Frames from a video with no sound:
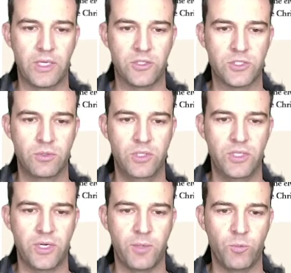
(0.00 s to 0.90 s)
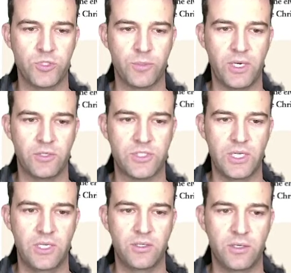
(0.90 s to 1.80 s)
at story time was about
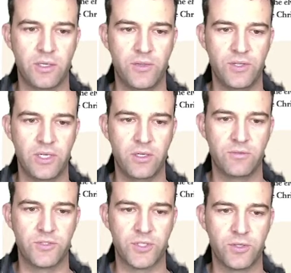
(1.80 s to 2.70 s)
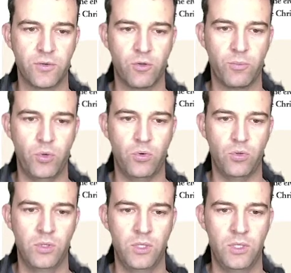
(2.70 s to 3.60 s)
Santa and the elves at the North Pole.